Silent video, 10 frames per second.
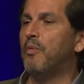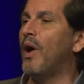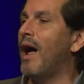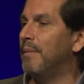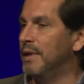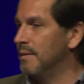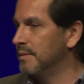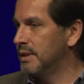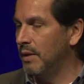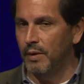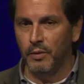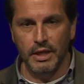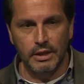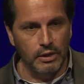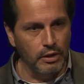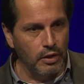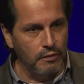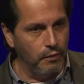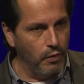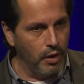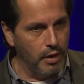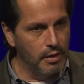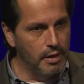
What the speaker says: problems that we would need to look for